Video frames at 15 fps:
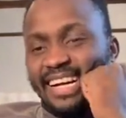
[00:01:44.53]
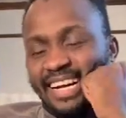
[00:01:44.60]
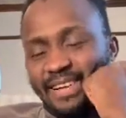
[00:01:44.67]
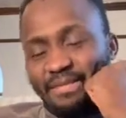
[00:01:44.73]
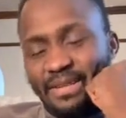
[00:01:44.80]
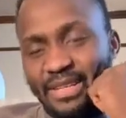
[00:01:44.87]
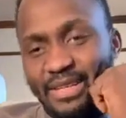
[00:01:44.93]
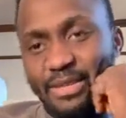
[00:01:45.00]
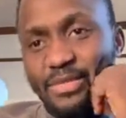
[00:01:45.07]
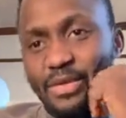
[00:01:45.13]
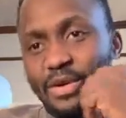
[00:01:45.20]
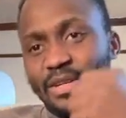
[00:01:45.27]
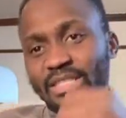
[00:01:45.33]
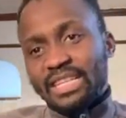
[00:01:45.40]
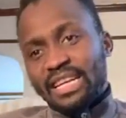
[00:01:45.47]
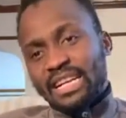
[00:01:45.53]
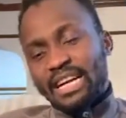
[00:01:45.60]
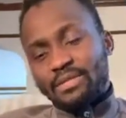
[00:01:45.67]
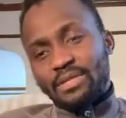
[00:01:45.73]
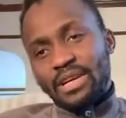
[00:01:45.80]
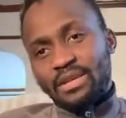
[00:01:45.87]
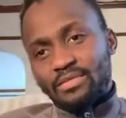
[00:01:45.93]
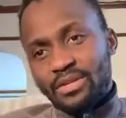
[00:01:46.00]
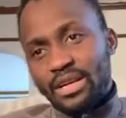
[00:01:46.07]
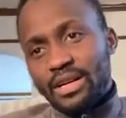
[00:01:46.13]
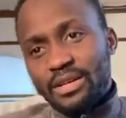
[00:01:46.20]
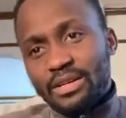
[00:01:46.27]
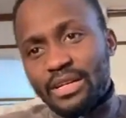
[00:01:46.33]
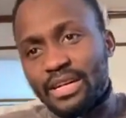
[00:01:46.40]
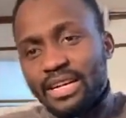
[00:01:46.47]
I mean, of course, like I'm
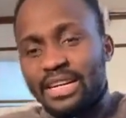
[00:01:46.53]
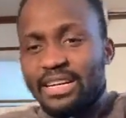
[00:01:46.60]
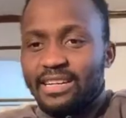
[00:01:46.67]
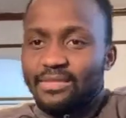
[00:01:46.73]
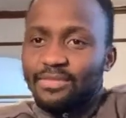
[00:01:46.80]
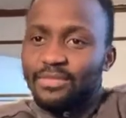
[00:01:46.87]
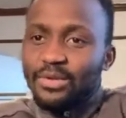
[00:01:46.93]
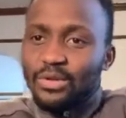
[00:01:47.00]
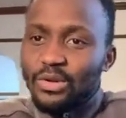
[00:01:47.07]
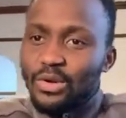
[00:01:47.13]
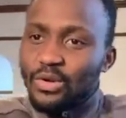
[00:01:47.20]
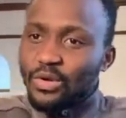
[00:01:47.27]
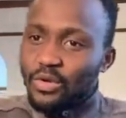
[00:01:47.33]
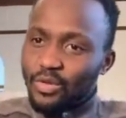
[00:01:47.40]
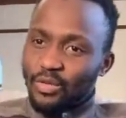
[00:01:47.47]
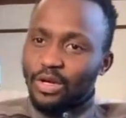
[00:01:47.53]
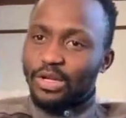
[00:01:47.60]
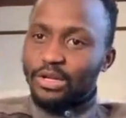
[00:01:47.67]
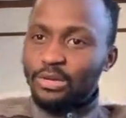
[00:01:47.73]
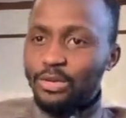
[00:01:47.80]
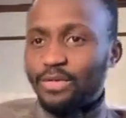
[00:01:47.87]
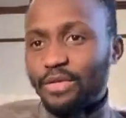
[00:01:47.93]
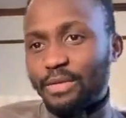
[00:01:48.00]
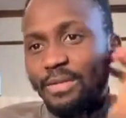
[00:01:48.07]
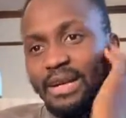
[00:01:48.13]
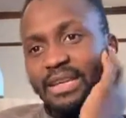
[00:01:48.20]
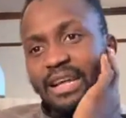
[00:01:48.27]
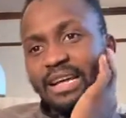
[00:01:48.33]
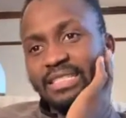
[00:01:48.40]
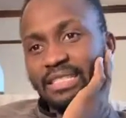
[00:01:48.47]
Gabriel, Olukunwalu for my
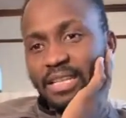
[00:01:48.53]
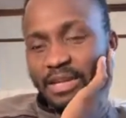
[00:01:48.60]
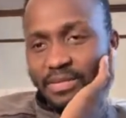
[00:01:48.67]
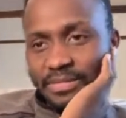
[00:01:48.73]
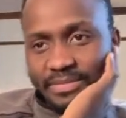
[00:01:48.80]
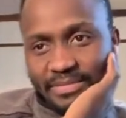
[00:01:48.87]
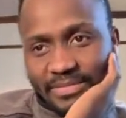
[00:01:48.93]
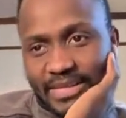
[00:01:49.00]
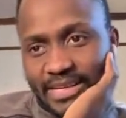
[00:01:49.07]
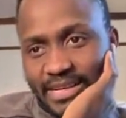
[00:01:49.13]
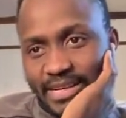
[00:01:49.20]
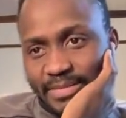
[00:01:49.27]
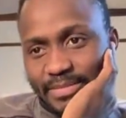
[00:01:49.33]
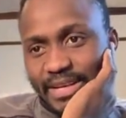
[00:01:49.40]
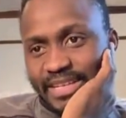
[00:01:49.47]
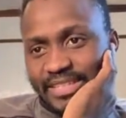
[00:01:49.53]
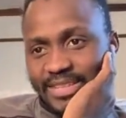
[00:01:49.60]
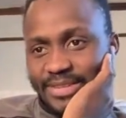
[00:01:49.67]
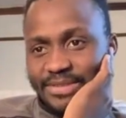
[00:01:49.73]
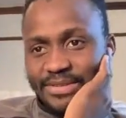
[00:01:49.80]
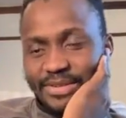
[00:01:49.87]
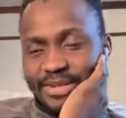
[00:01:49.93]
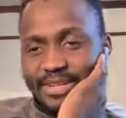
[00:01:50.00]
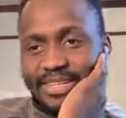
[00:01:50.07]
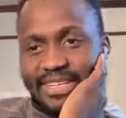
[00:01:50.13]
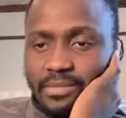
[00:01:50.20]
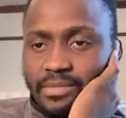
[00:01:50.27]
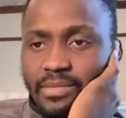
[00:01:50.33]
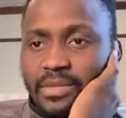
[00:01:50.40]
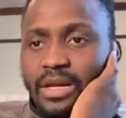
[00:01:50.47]
last name. That's a little long.
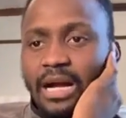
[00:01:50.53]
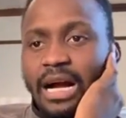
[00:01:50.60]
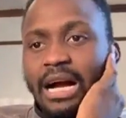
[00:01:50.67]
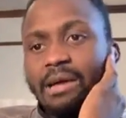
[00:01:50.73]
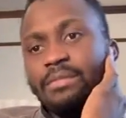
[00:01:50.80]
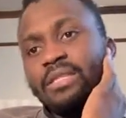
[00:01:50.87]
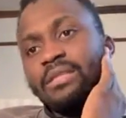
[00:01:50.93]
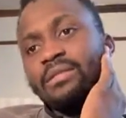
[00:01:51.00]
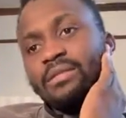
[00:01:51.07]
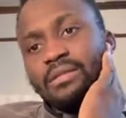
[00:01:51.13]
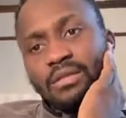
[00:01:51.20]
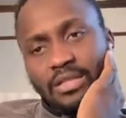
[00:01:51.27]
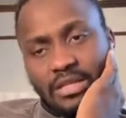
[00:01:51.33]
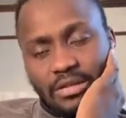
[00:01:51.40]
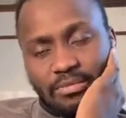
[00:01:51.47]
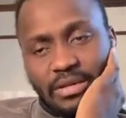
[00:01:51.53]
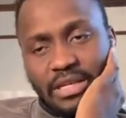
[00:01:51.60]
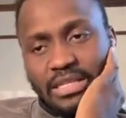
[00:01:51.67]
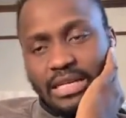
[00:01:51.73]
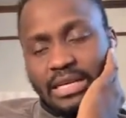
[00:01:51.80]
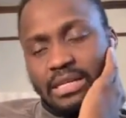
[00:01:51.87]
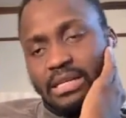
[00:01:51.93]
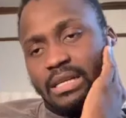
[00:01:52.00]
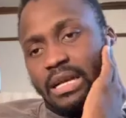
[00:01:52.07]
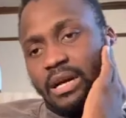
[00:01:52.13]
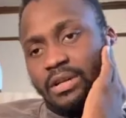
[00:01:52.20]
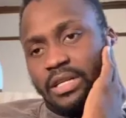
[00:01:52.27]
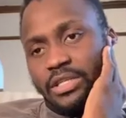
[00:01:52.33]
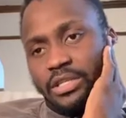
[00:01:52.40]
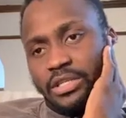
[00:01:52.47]
I'm a big data
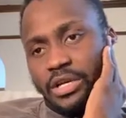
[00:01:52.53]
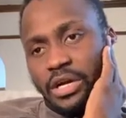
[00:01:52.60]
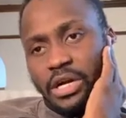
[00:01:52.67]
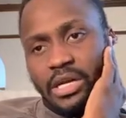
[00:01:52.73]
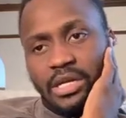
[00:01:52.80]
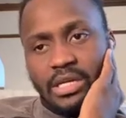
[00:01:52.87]
cloud engineer,